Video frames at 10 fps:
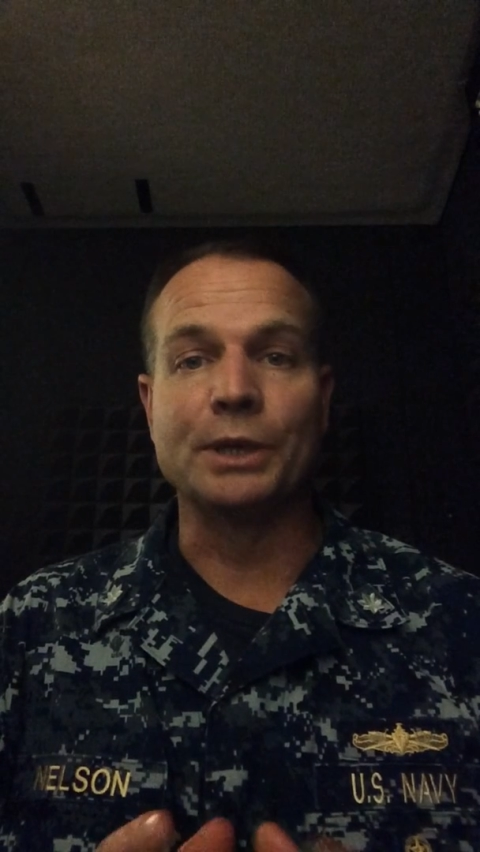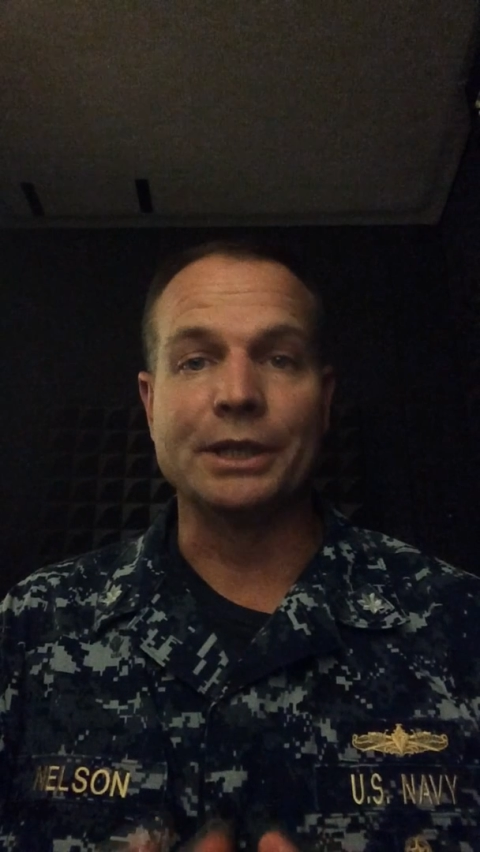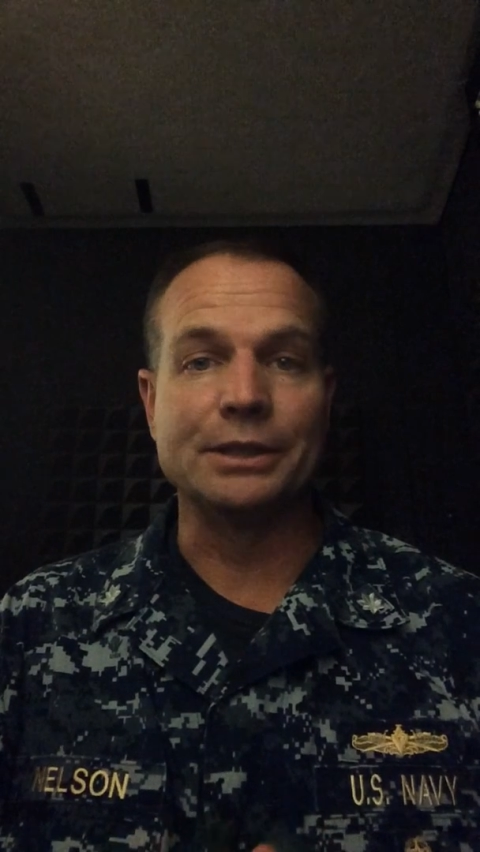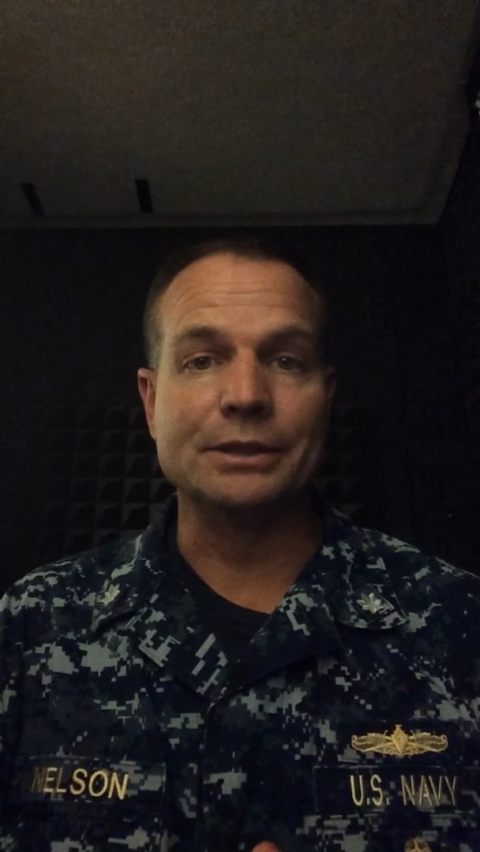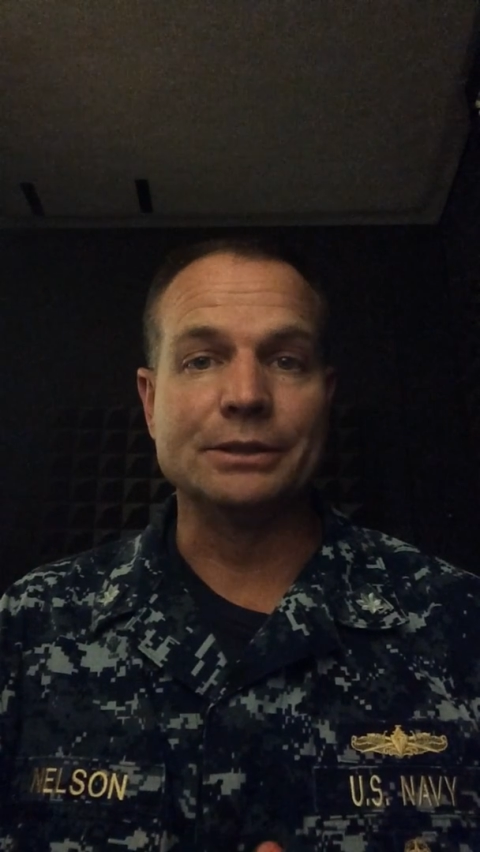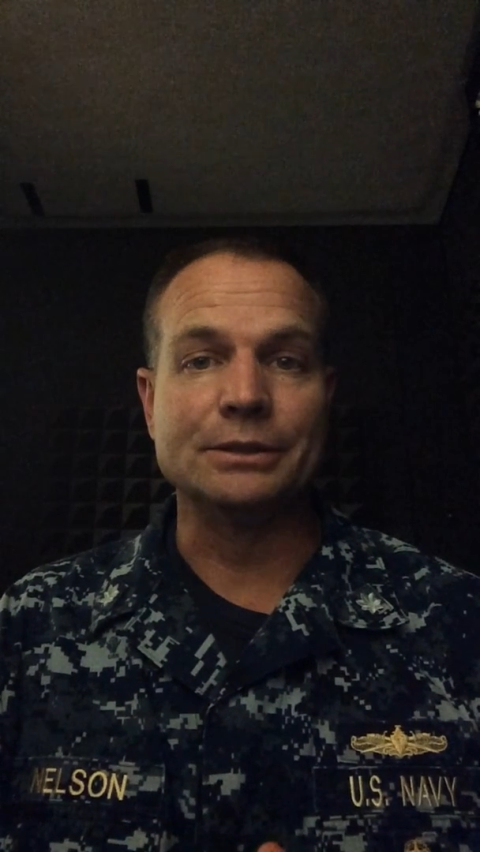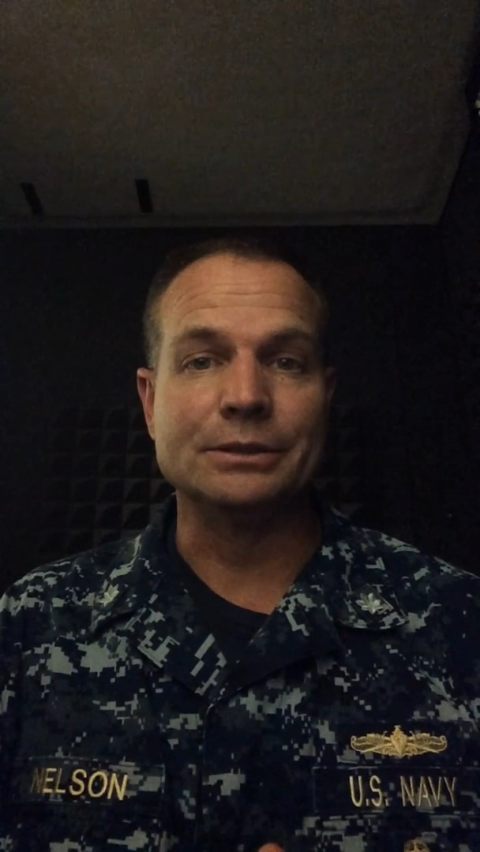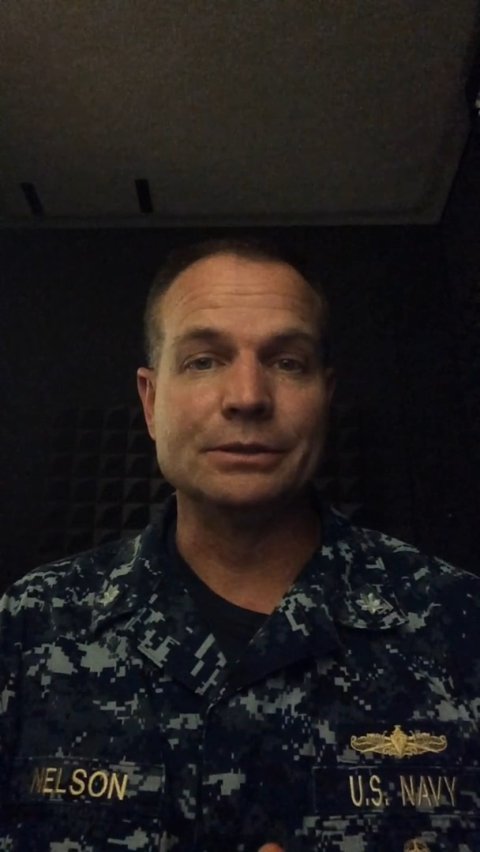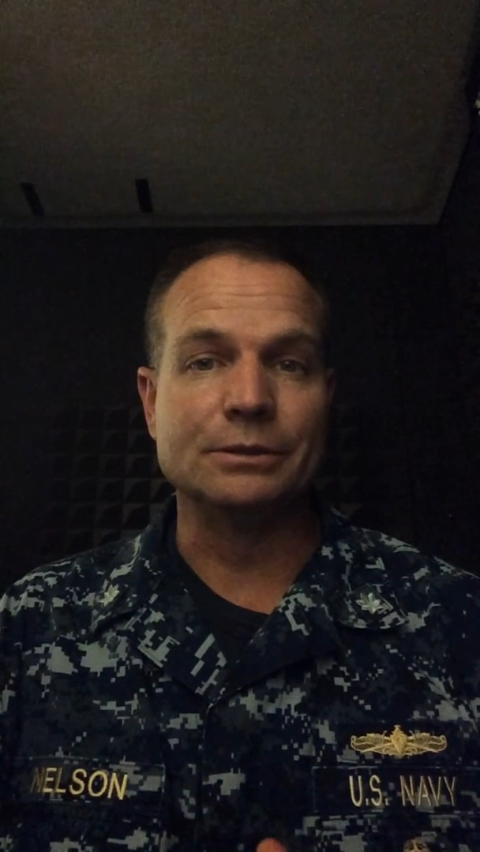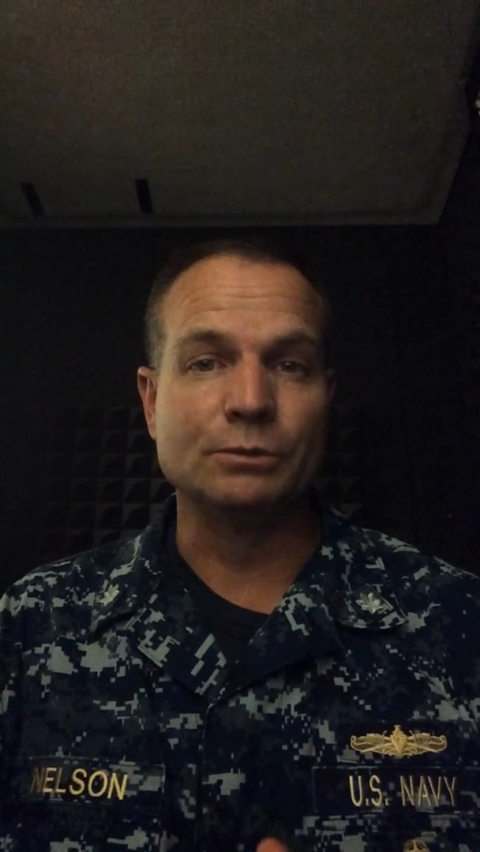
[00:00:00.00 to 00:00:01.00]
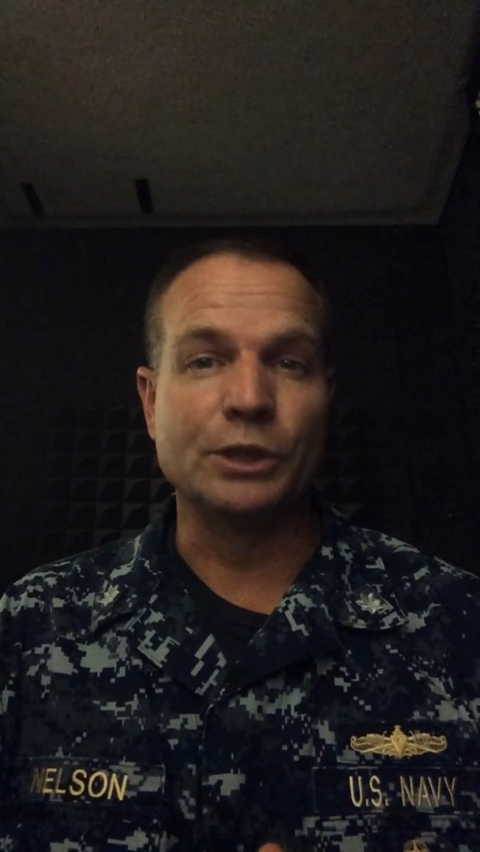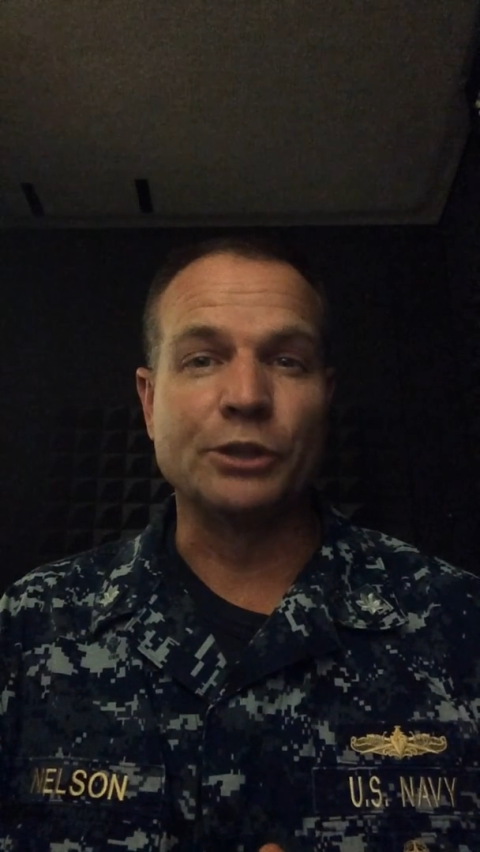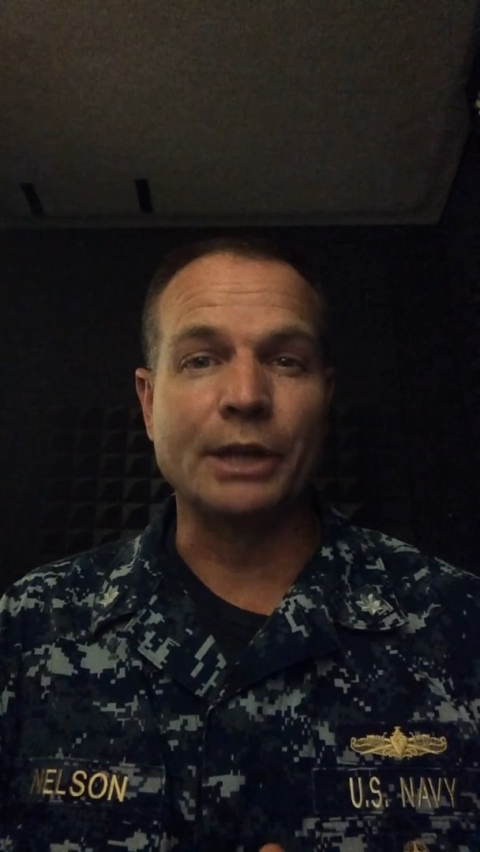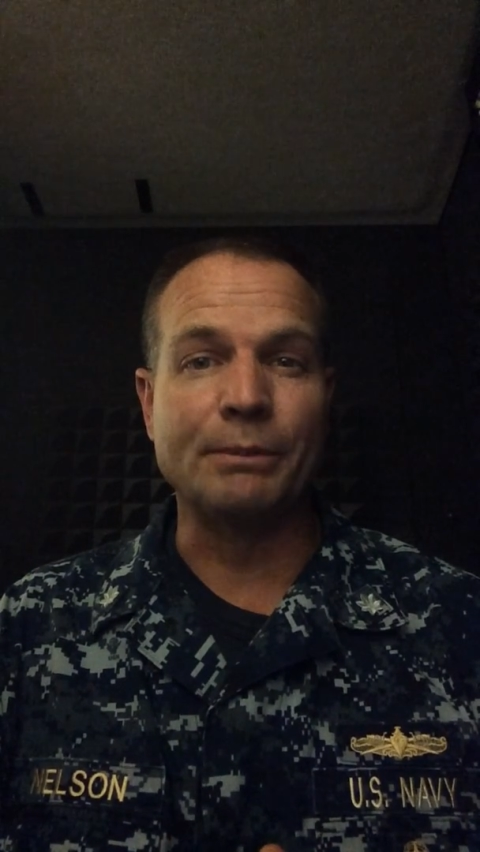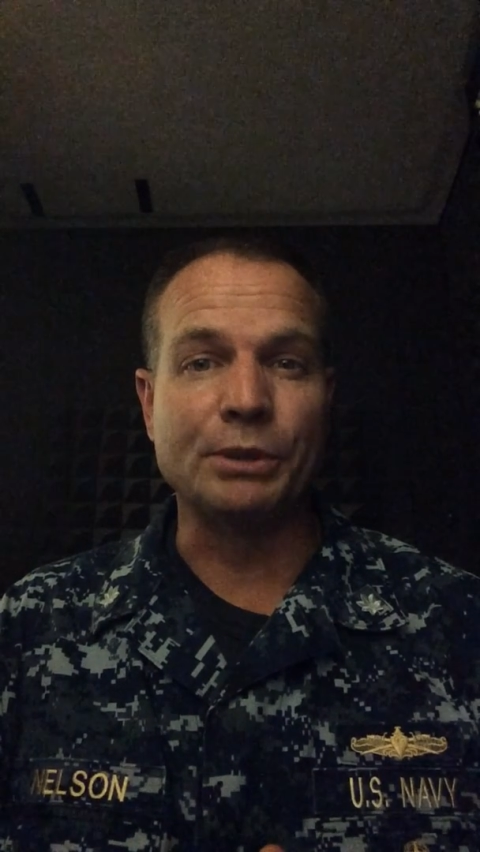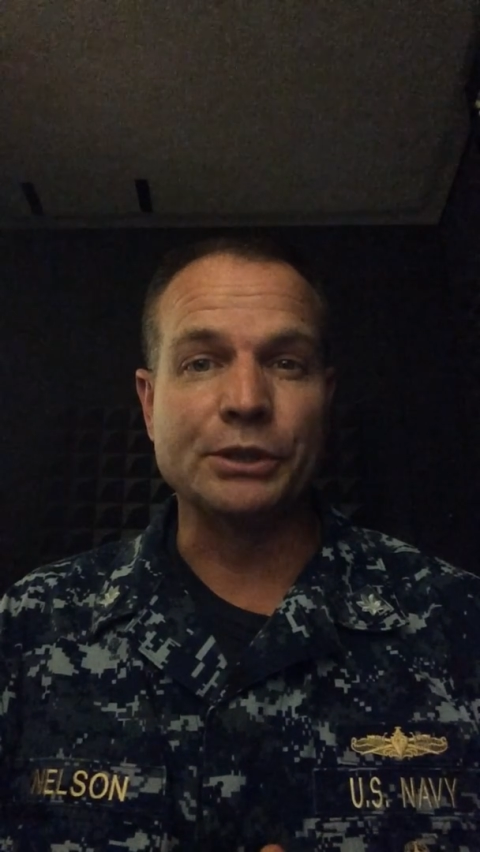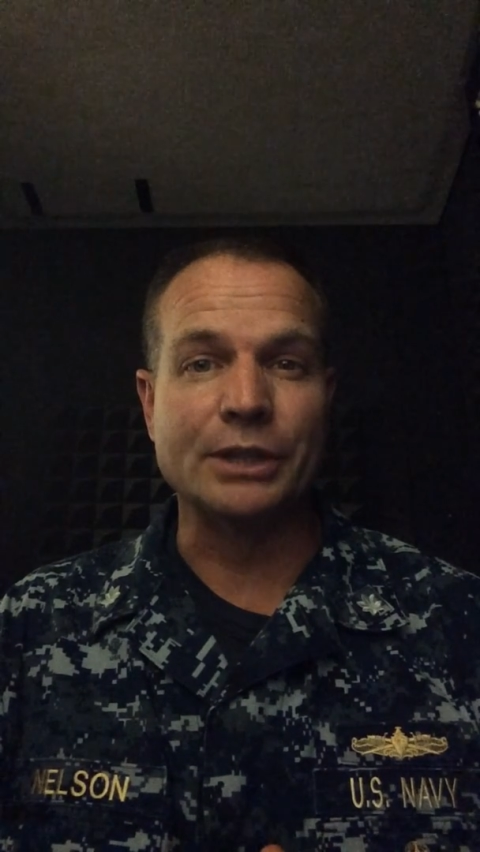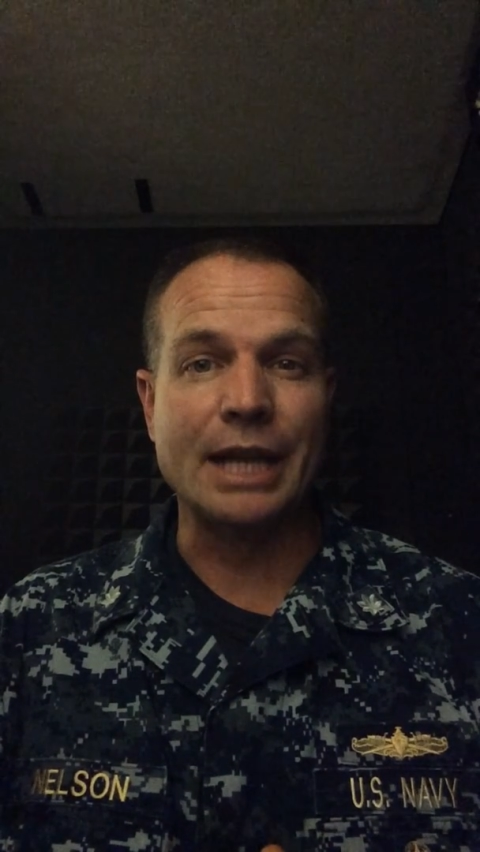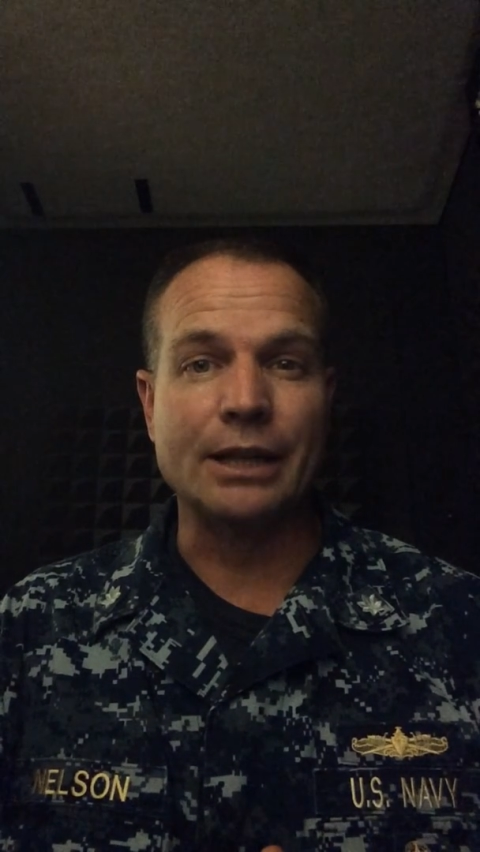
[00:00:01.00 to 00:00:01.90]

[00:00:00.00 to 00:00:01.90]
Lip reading: what a great person